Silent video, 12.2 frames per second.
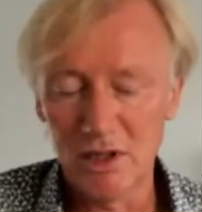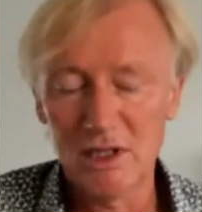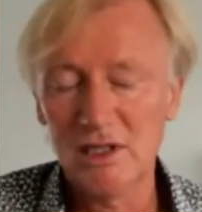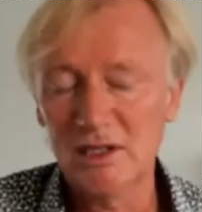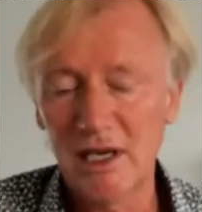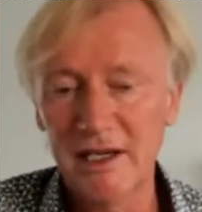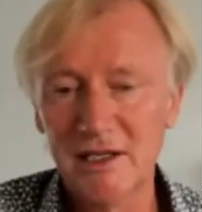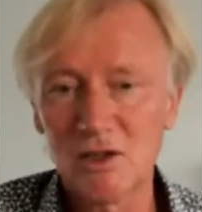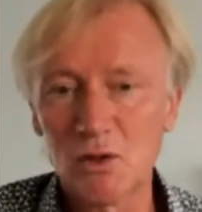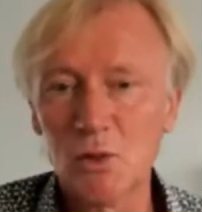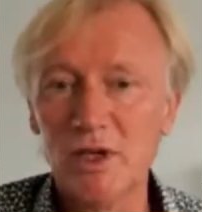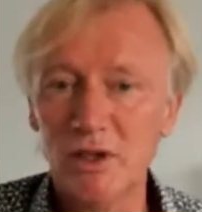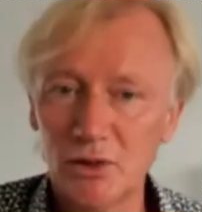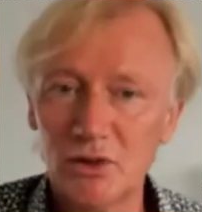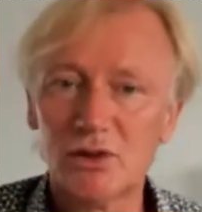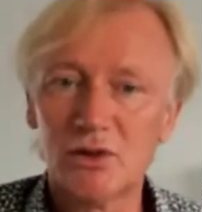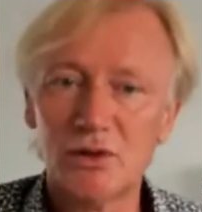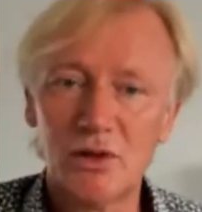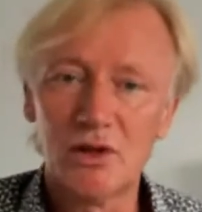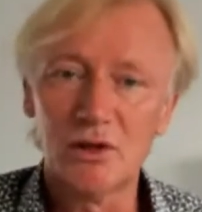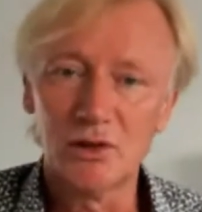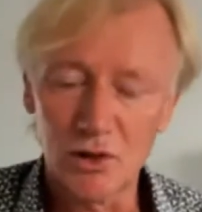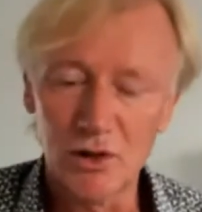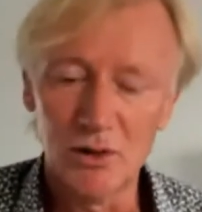As designers, we used to
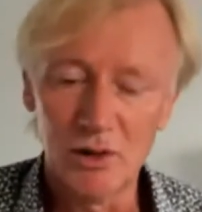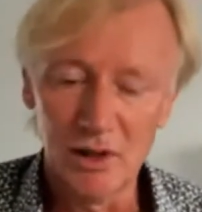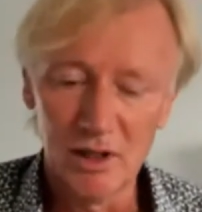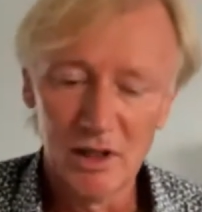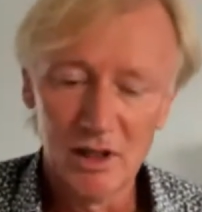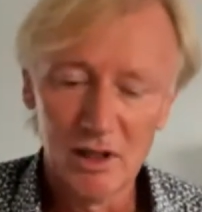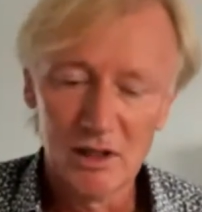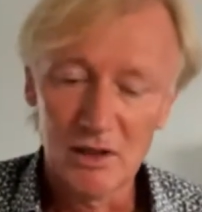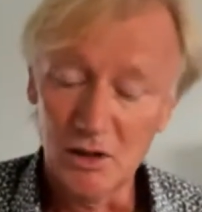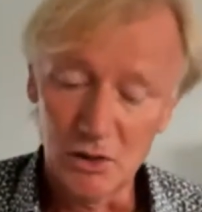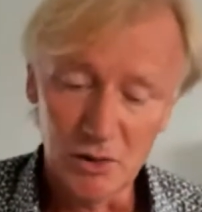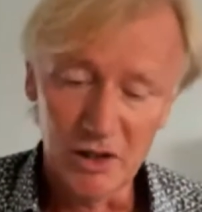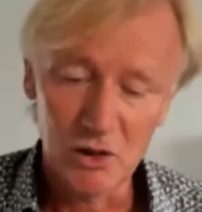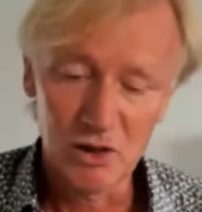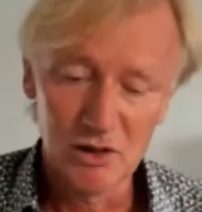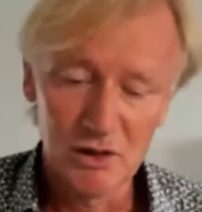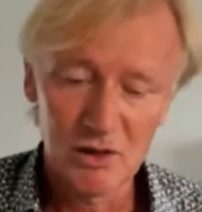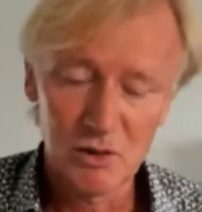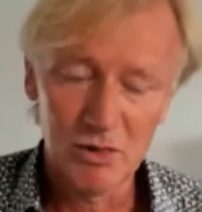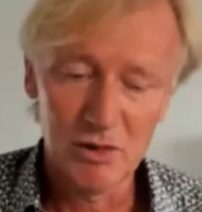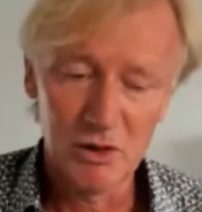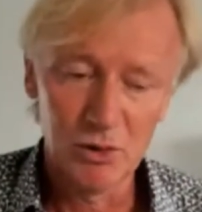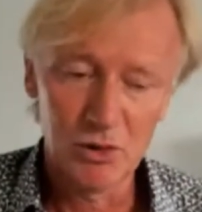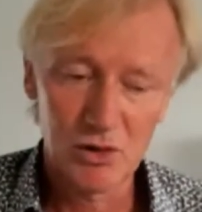control situations, we
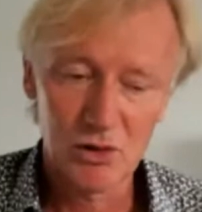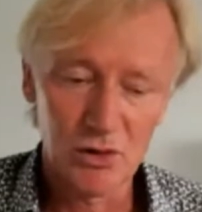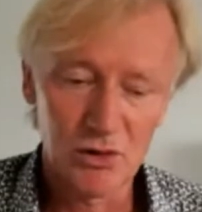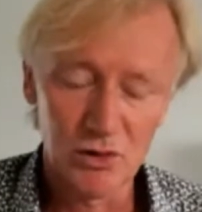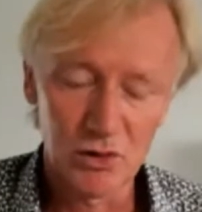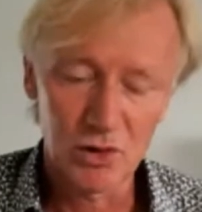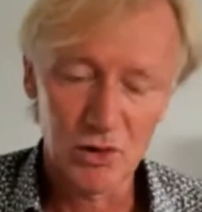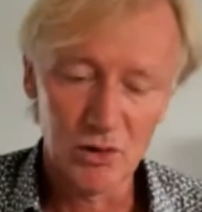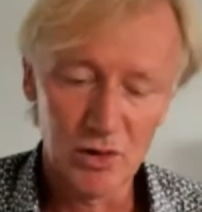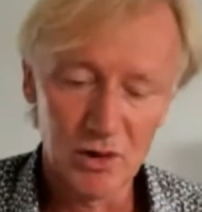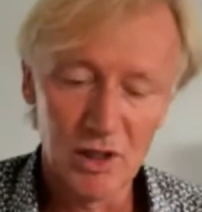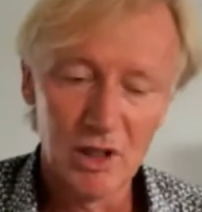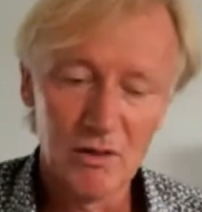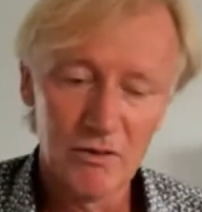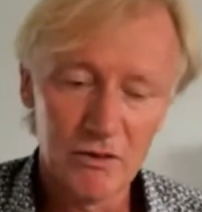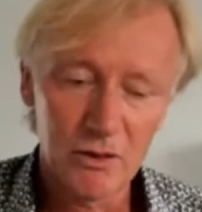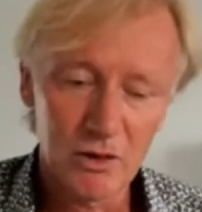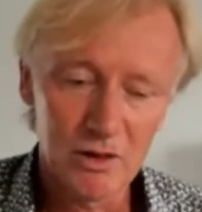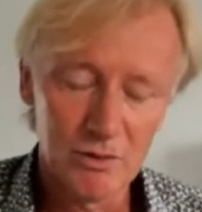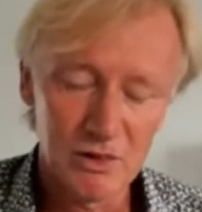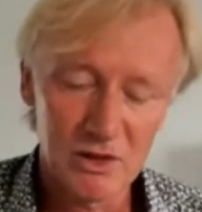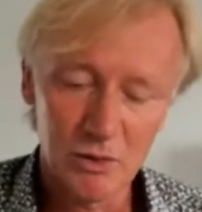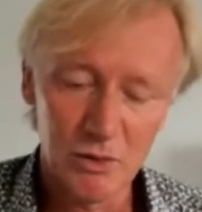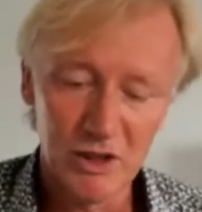used to control
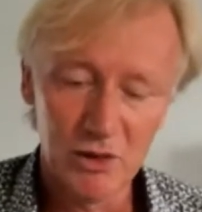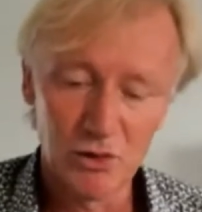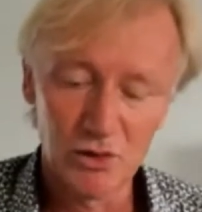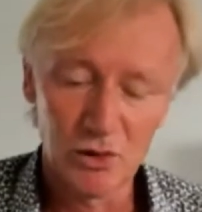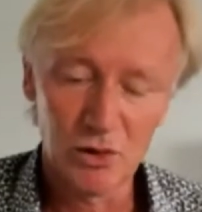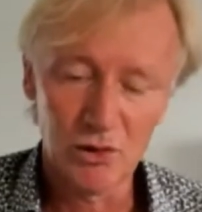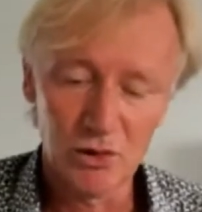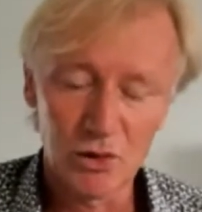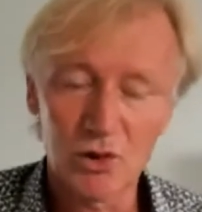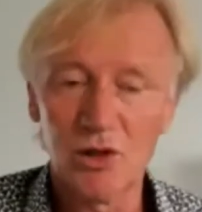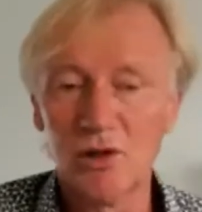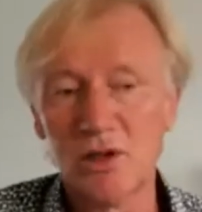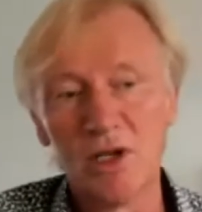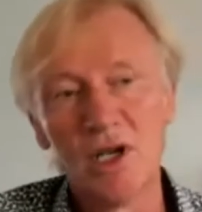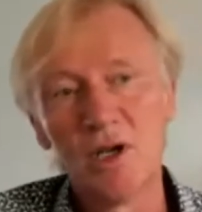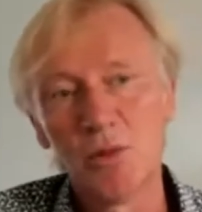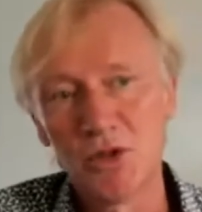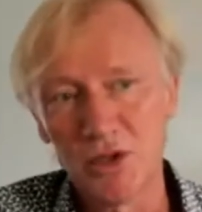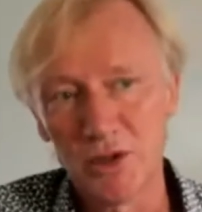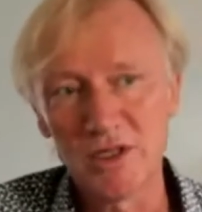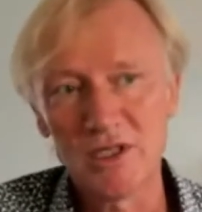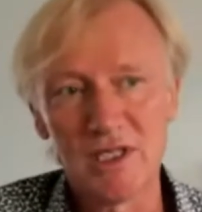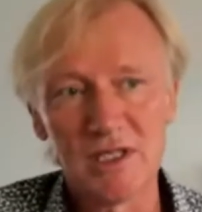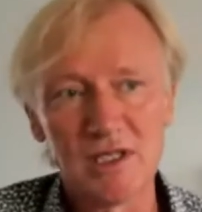forms, we used to control
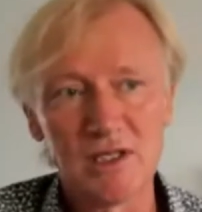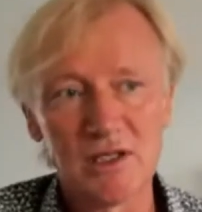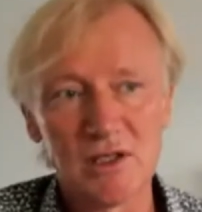processes.